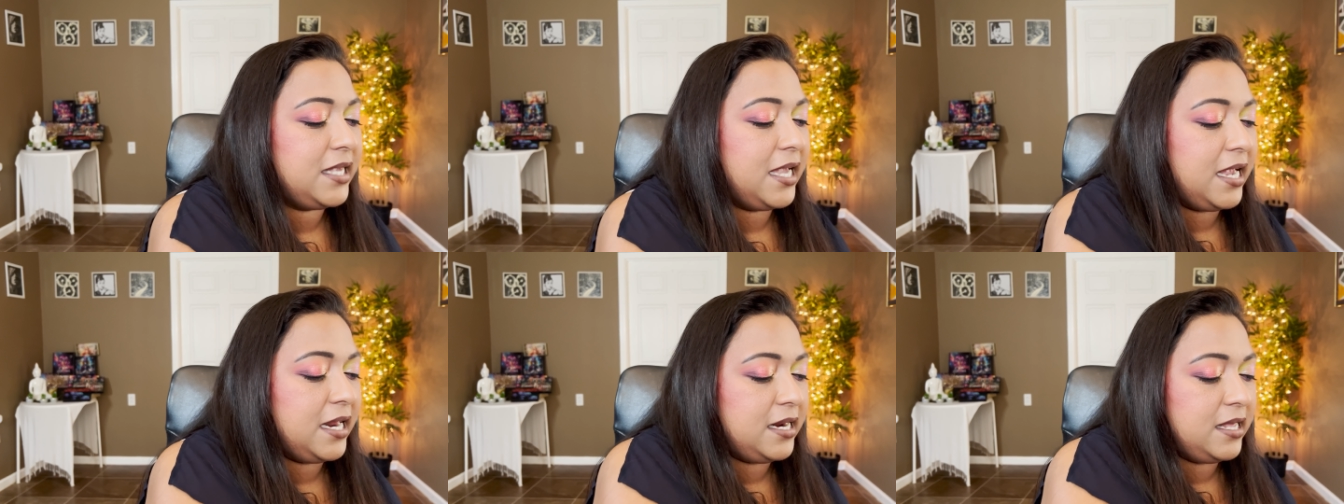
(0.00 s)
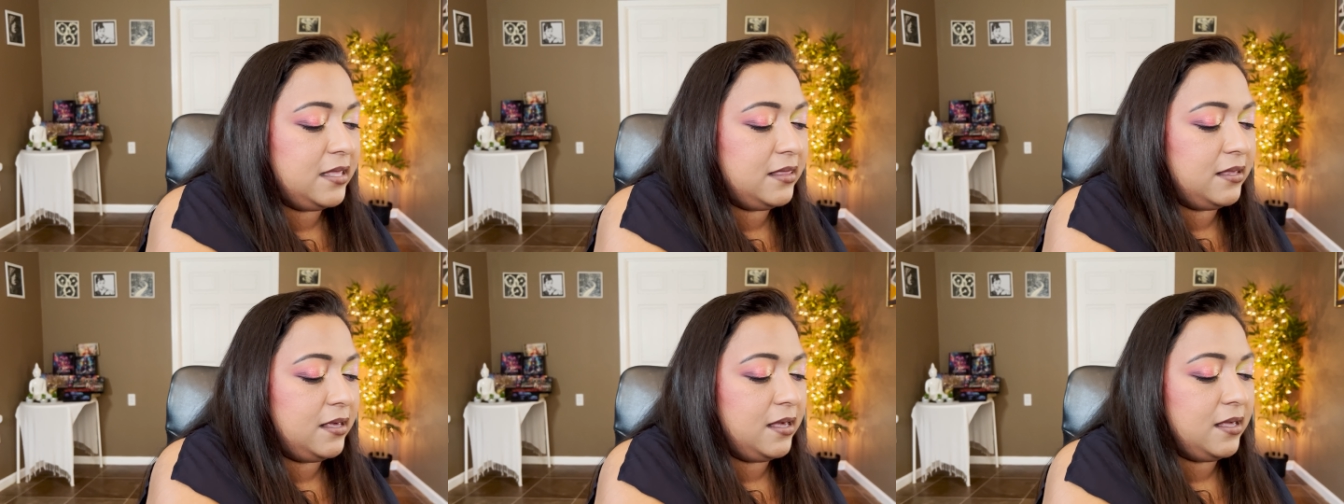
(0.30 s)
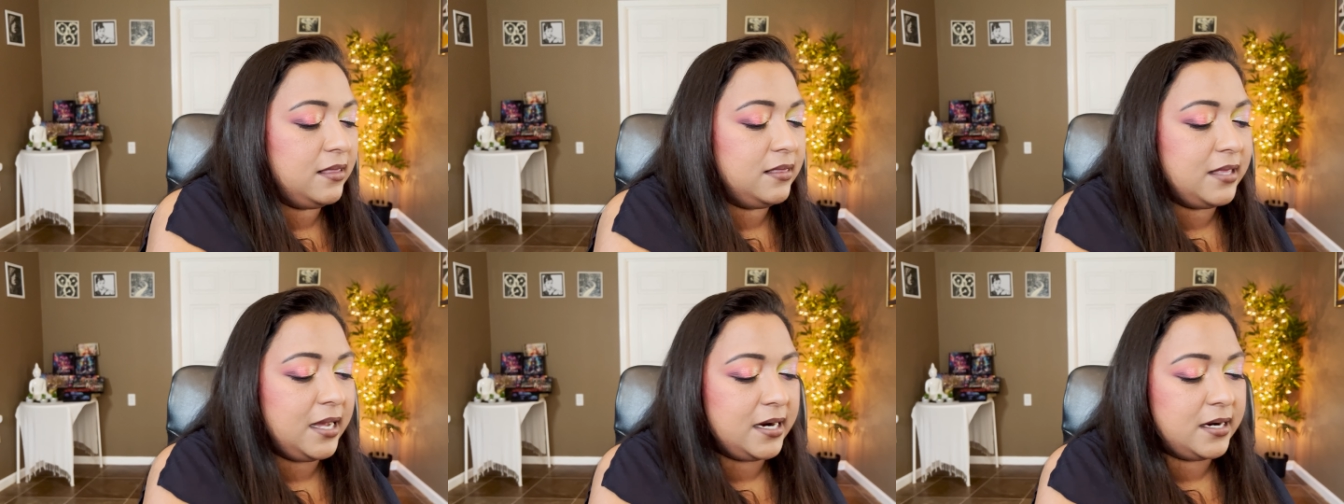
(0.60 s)

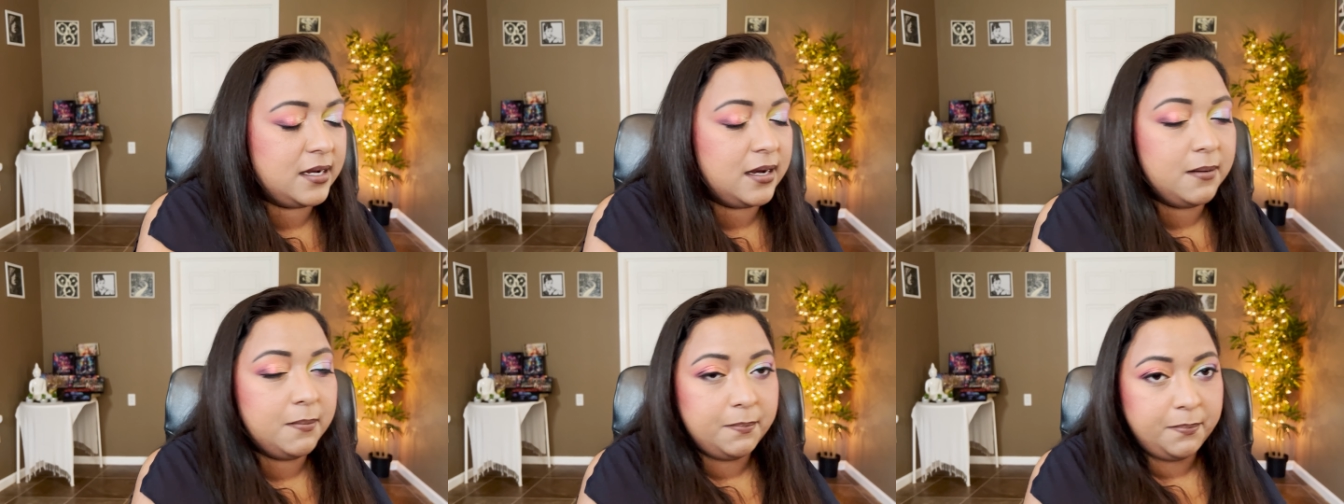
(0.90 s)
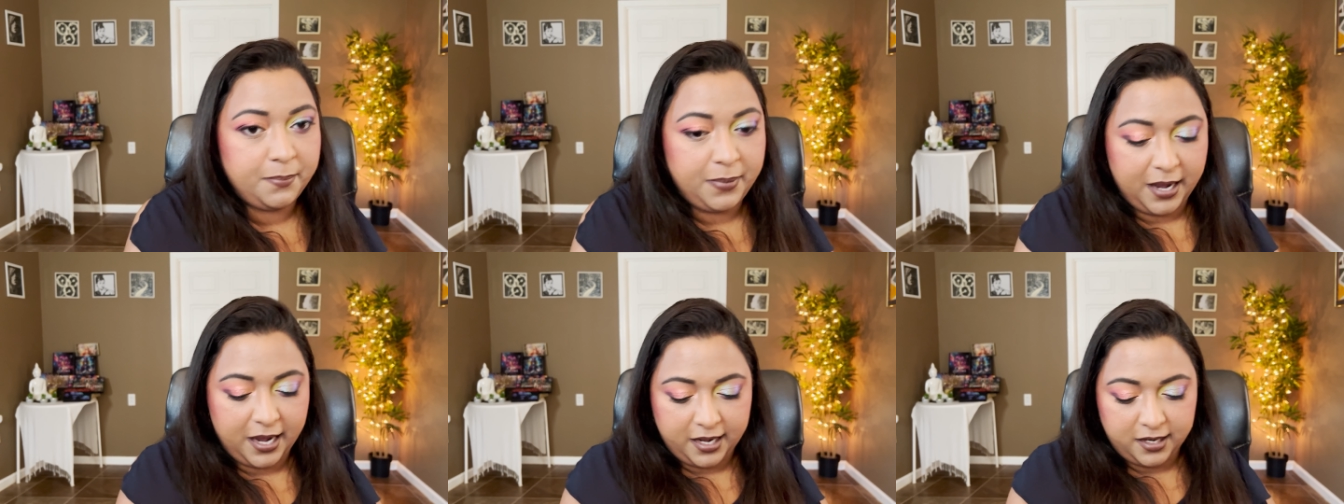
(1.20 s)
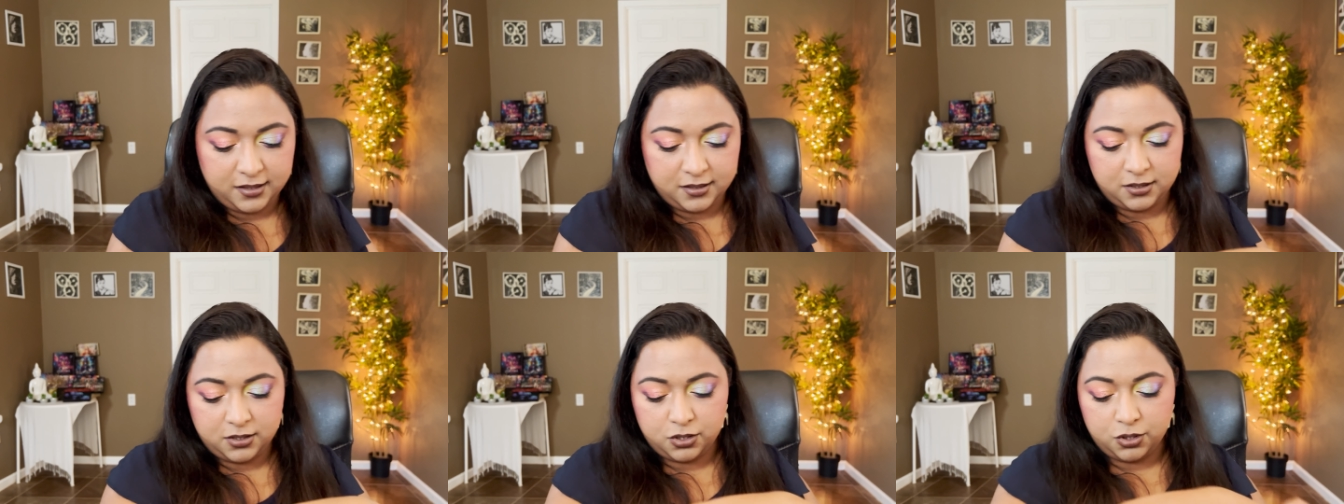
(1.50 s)
anything that
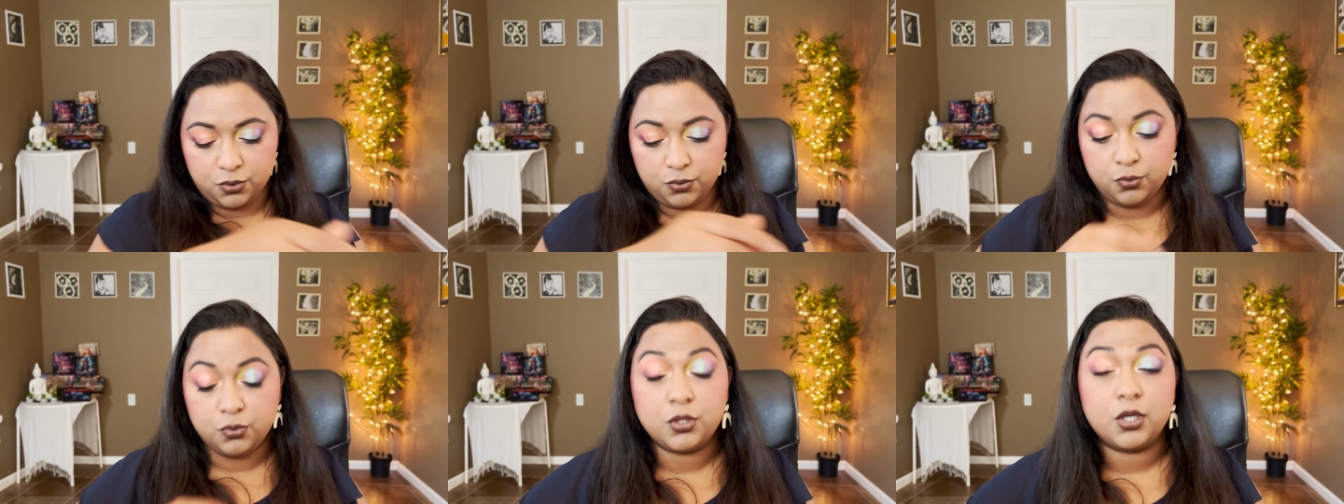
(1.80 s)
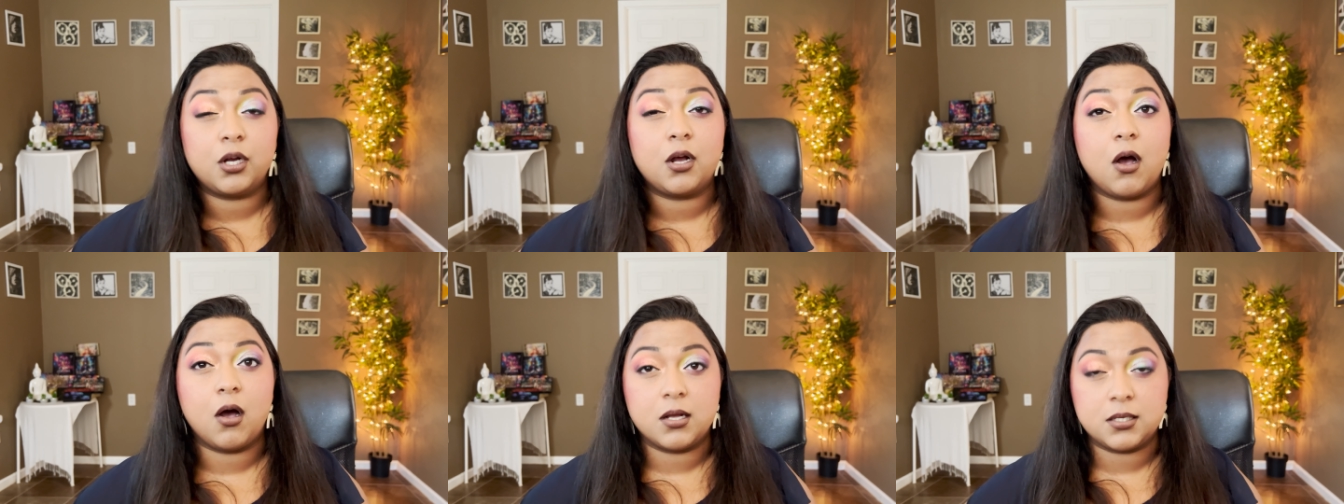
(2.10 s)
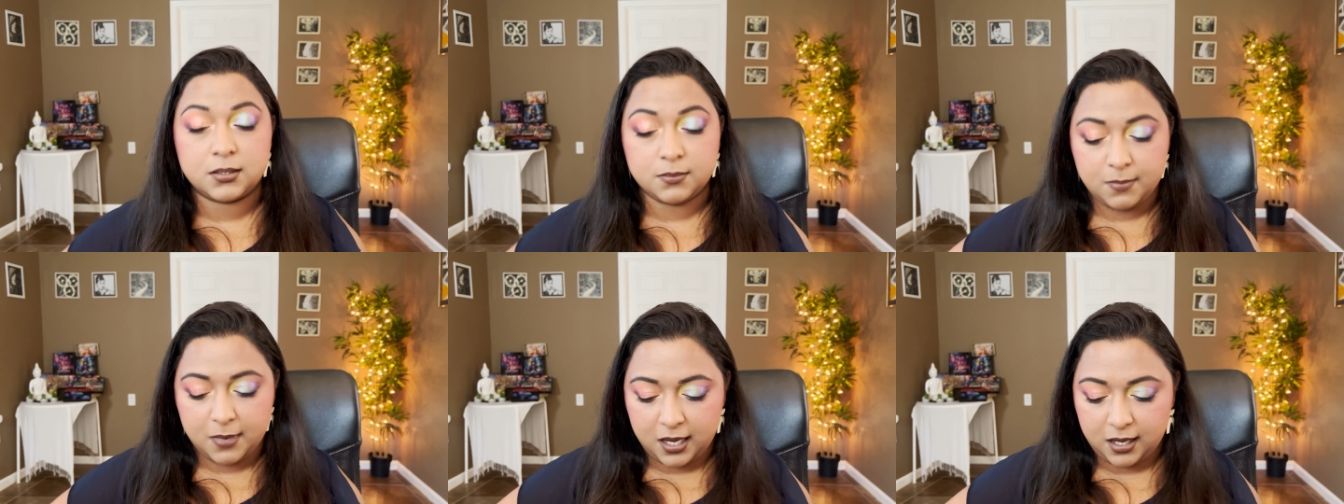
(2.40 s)
compares to the
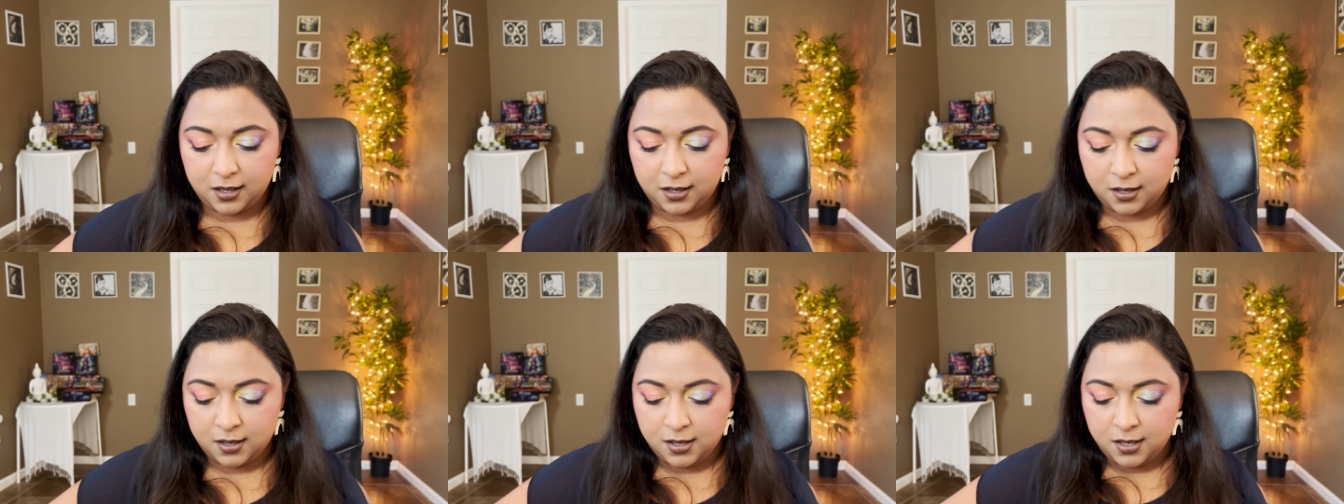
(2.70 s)
Cosmic